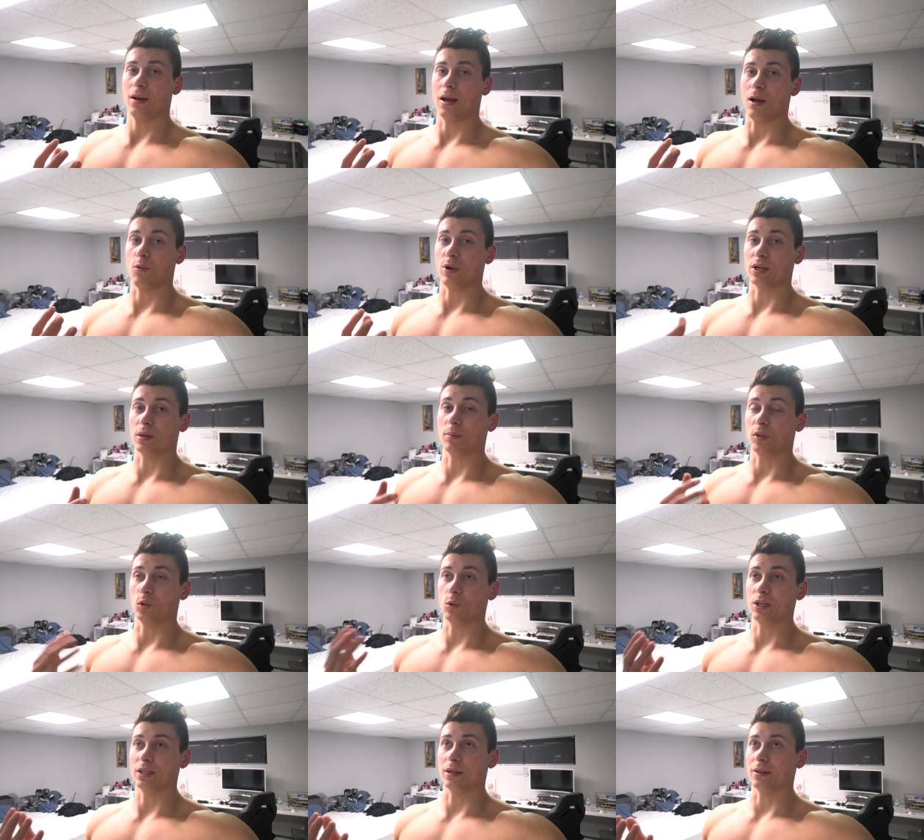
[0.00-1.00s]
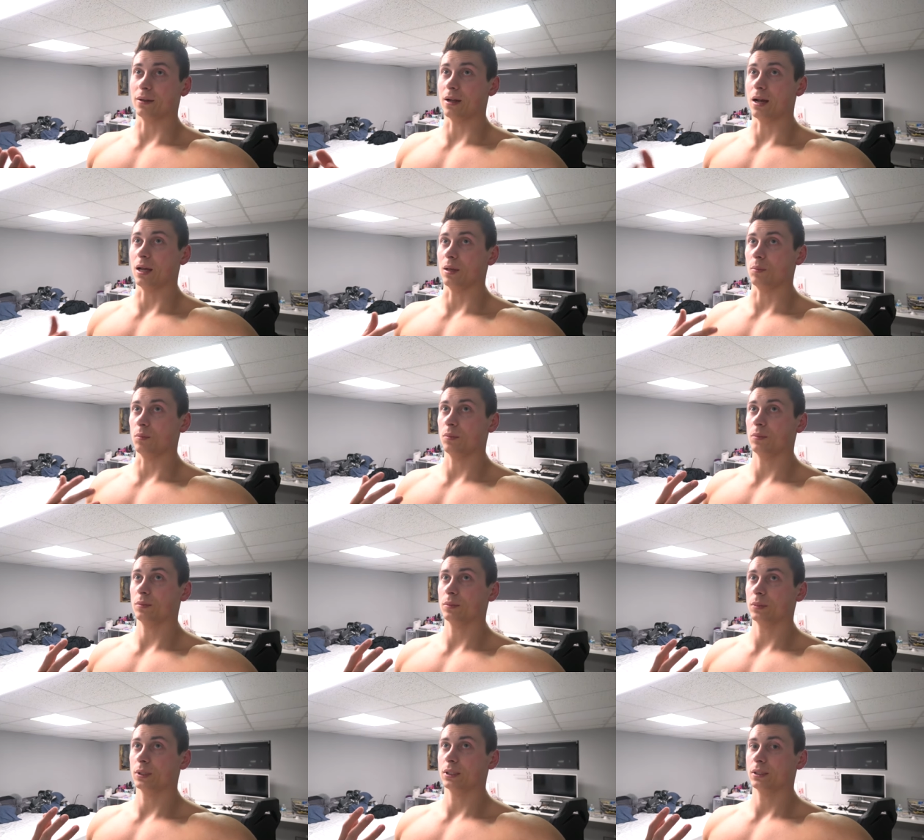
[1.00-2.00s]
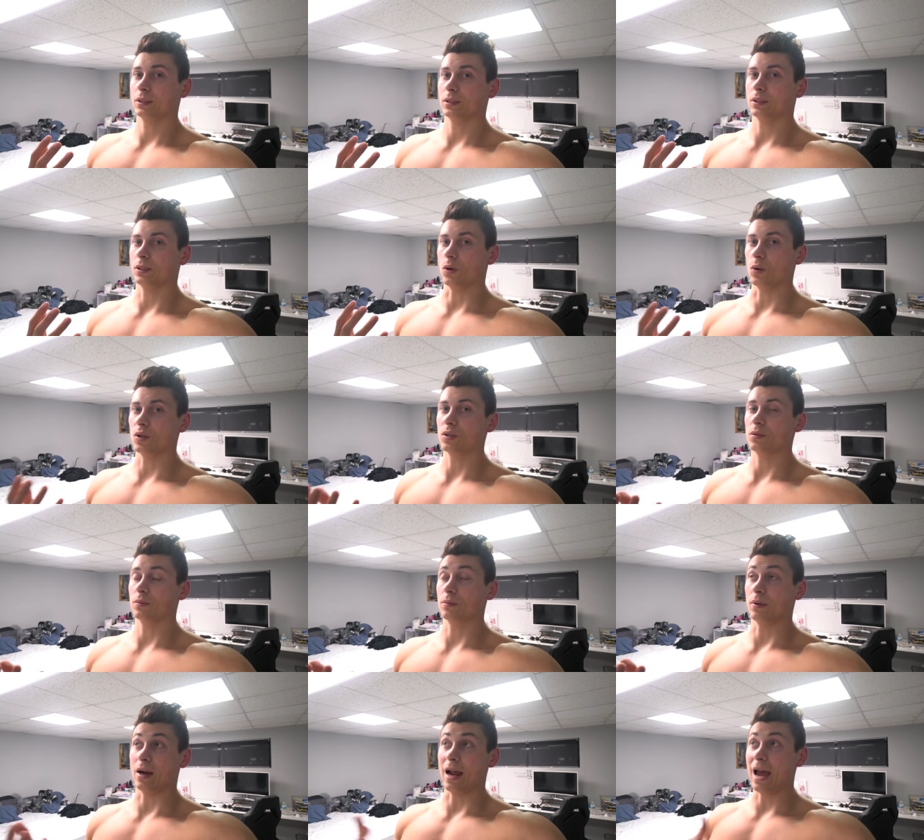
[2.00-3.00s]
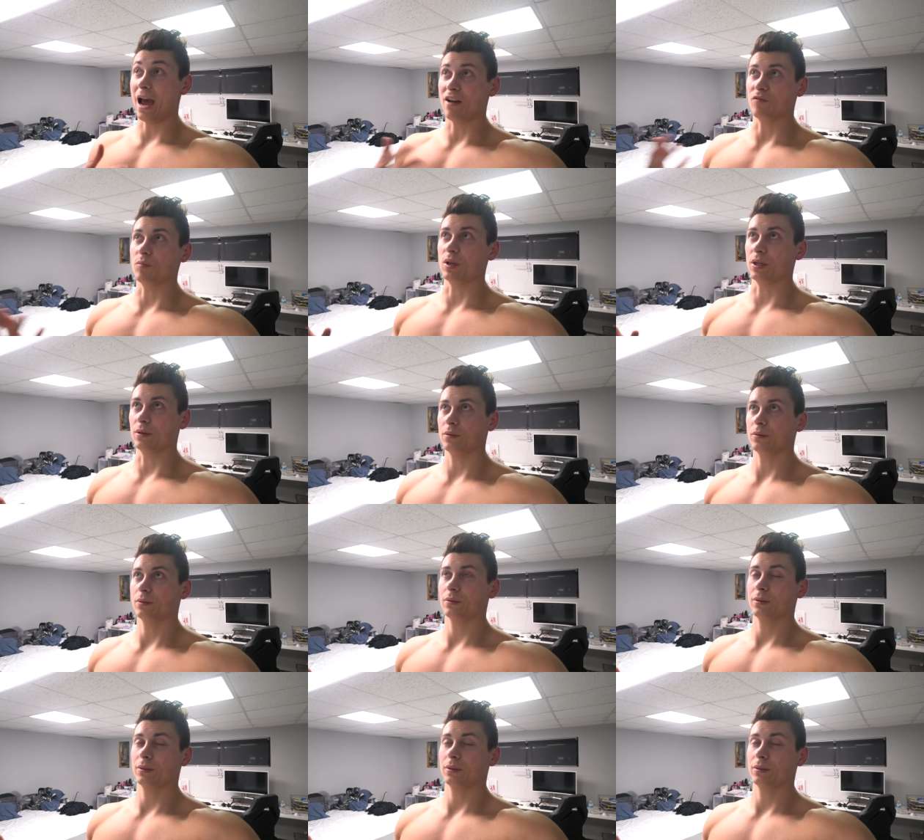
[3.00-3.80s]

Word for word: I wake up on the weekend, I'm going to, I have been,